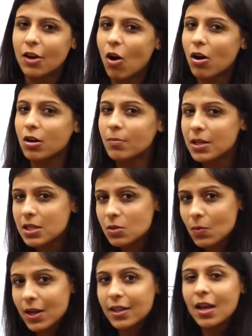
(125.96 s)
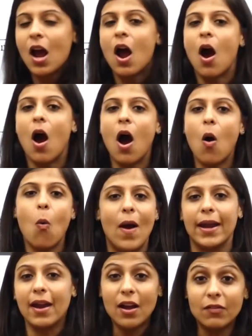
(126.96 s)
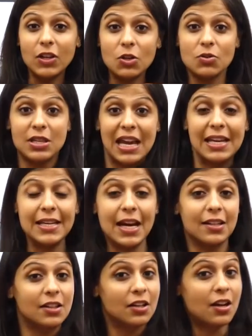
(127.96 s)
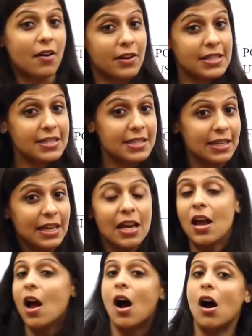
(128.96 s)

the economies with? Why can't we use any other currency?